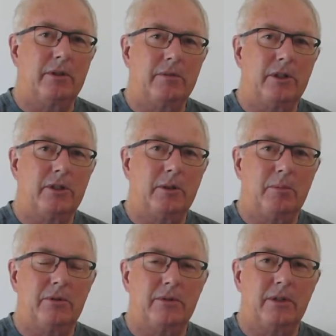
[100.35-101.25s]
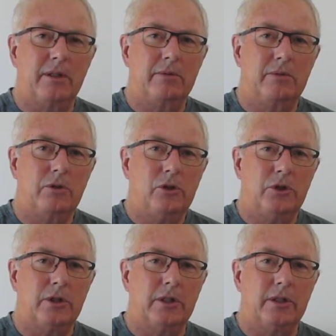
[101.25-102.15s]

a very simplified version